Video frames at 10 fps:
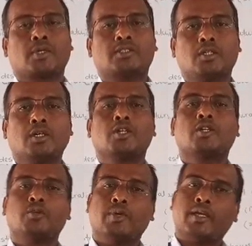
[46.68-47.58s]
the
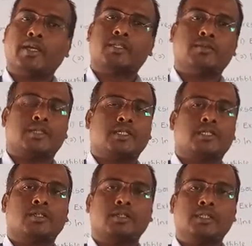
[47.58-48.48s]
human
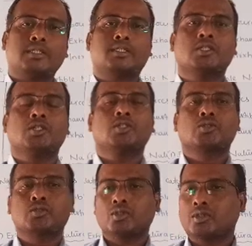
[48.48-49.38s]
activities. Yes.
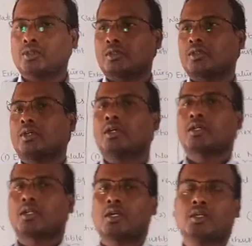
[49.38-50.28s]
So
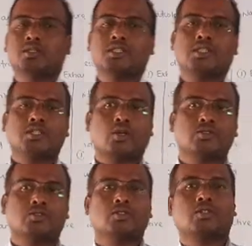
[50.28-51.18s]
this is
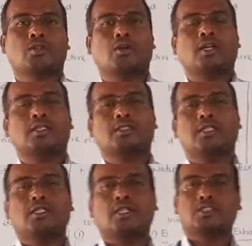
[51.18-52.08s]
also called as
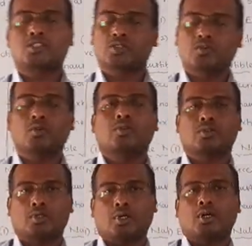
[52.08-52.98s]
inexhaustible
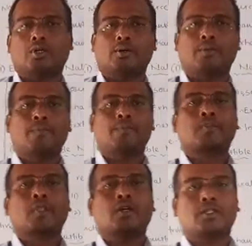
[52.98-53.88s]

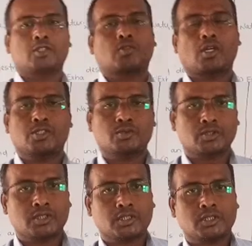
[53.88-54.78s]
natural
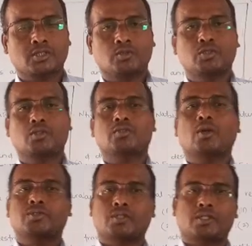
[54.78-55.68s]
resources, which one you
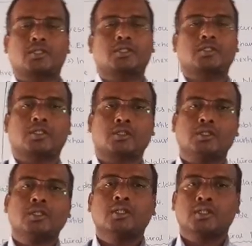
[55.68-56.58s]
have studied in
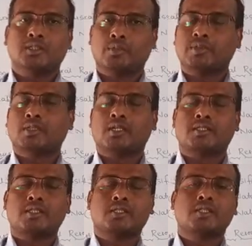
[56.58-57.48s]
that 7th
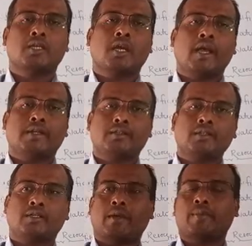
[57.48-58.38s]
classes. And
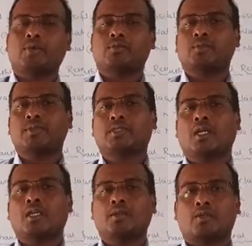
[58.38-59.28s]
about
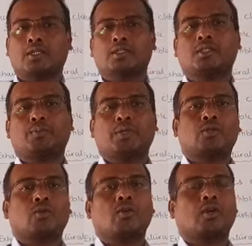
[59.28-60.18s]
specially what is that
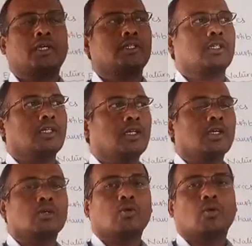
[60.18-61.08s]
petrol and
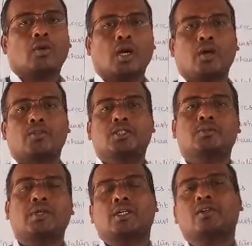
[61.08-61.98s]
coal, how it is
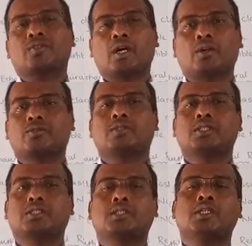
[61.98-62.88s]
made of, how it
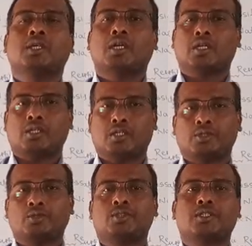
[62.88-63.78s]
is
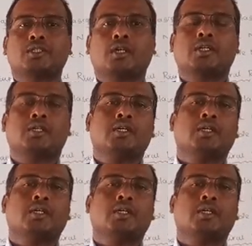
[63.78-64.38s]
using, and